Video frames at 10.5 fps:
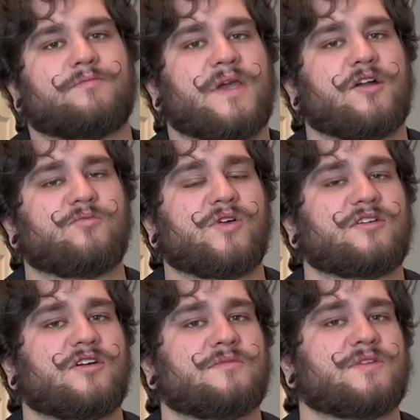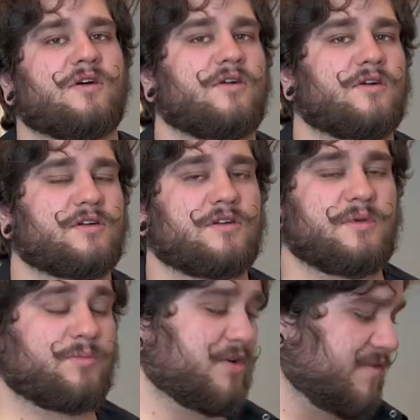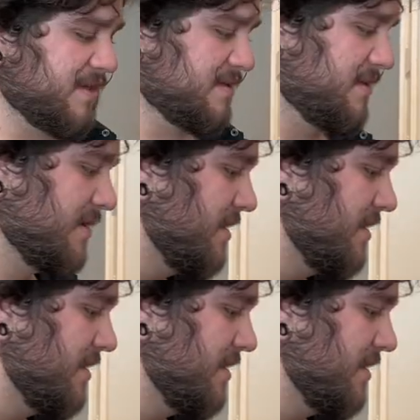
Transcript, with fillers: panko breadcrumbs are gonna be perfect.